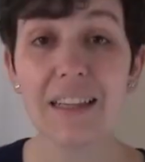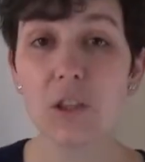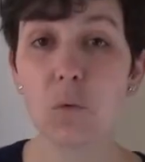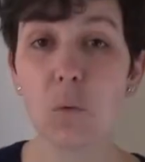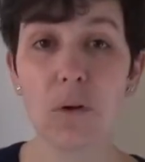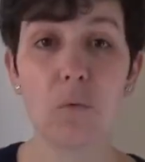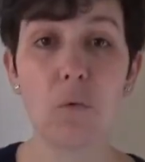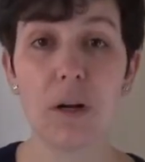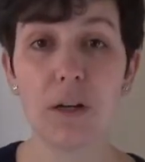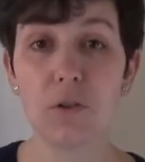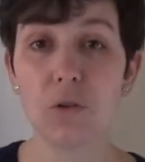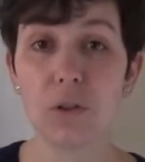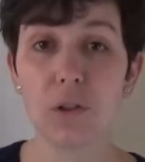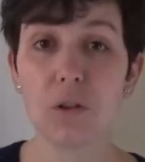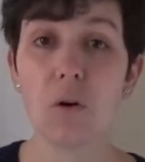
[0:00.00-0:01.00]
is when we are
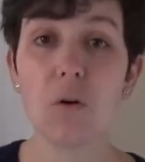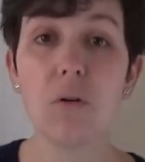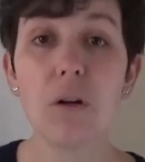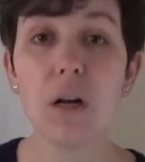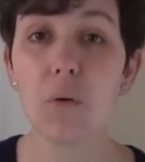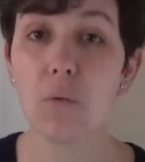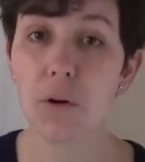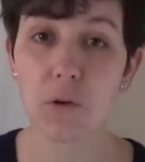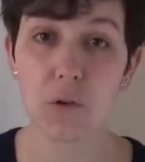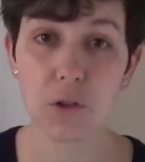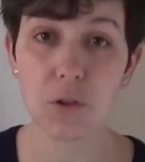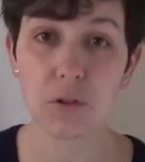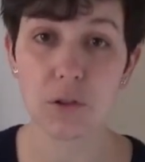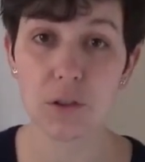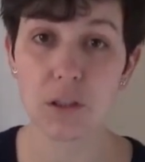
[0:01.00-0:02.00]
using all our
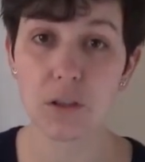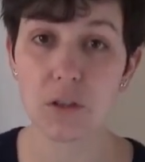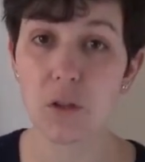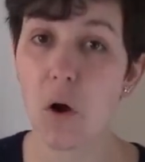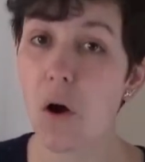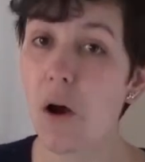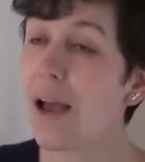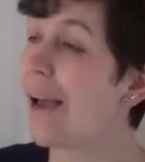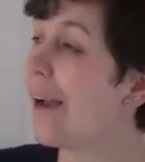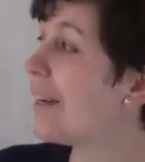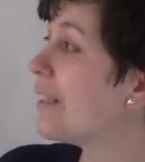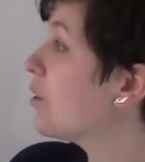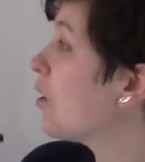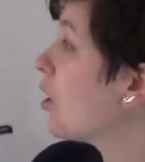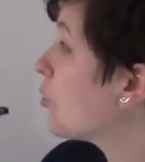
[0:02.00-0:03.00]
resources. So
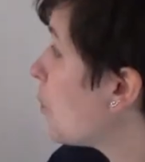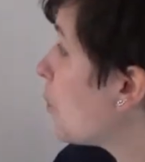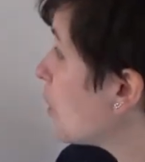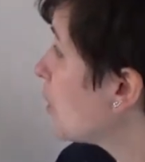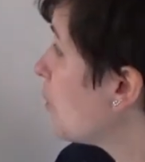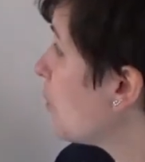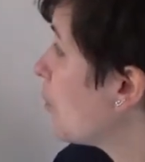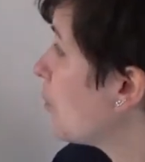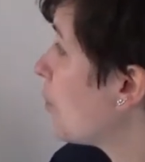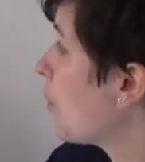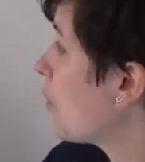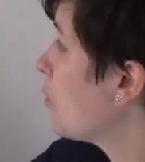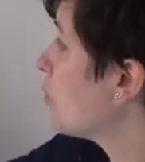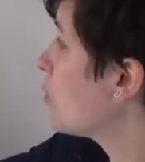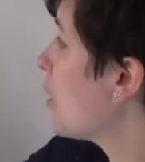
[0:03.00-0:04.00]
it's not possible to
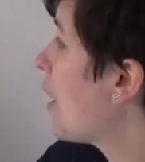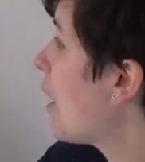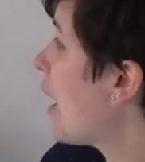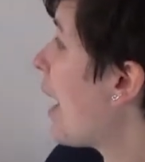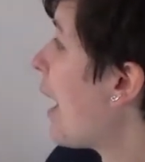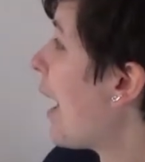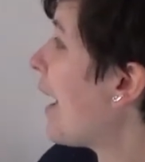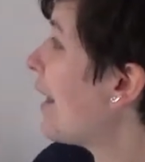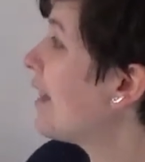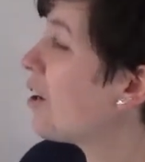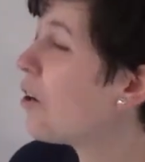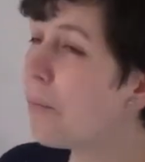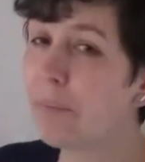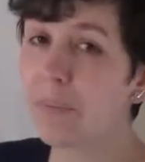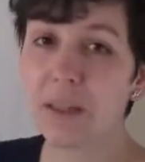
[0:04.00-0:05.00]
produce any
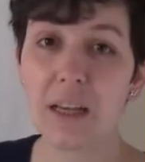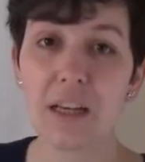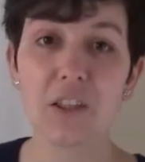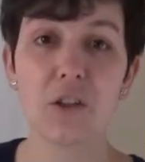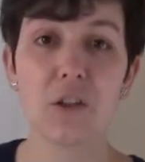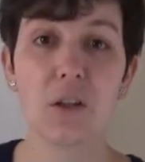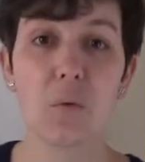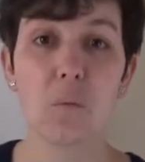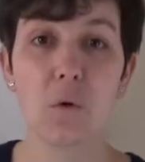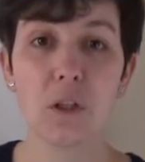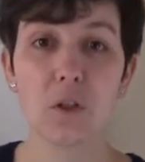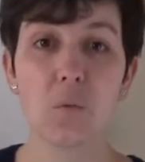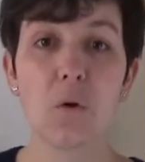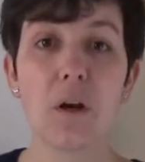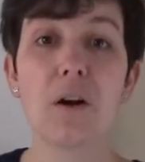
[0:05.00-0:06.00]
combination in
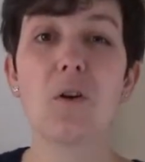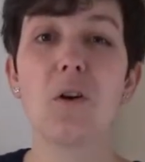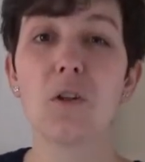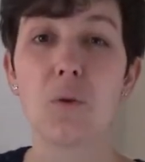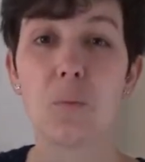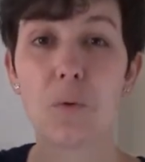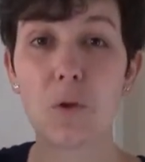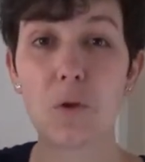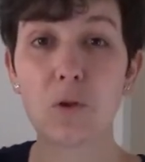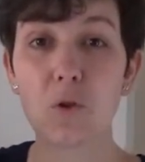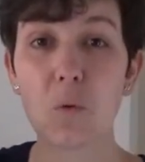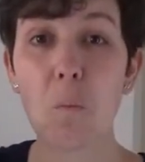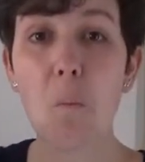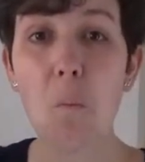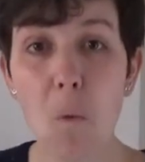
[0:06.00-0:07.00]
which we are going to produce
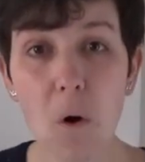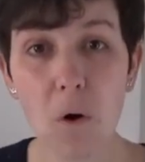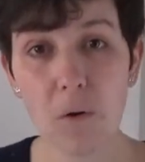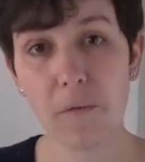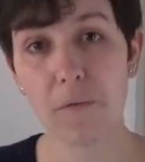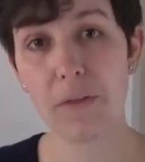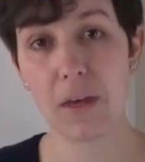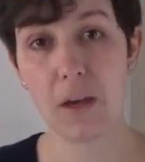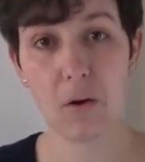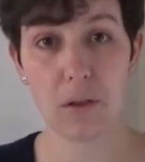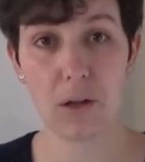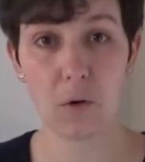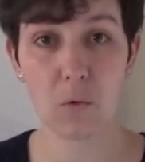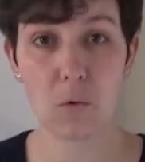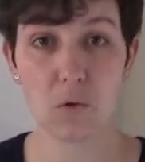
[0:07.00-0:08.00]
more of the other
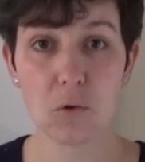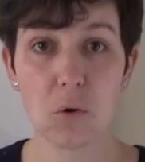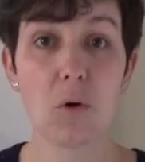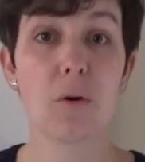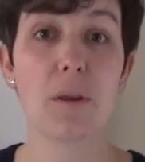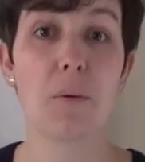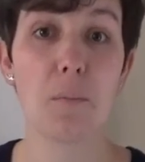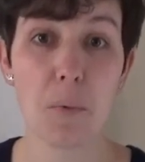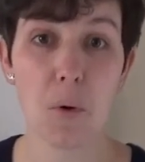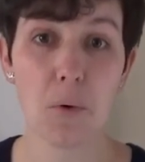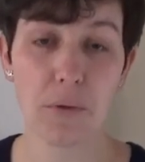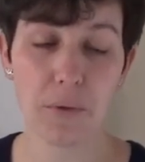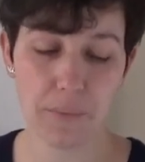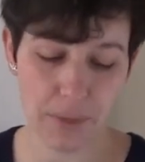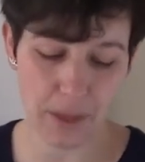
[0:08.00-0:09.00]
good or the both
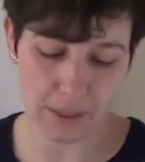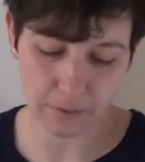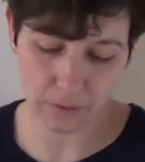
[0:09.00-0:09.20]
of them.